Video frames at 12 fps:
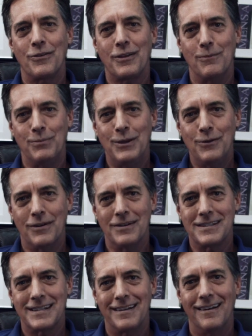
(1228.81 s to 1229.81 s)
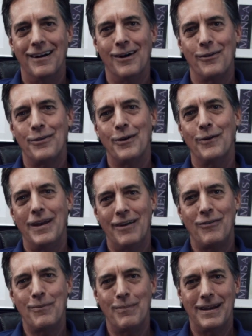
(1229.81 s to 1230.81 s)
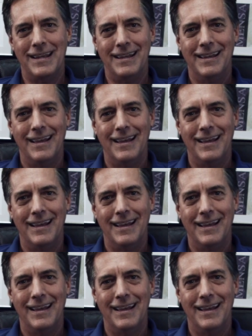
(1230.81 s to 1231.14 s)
computers, although everybody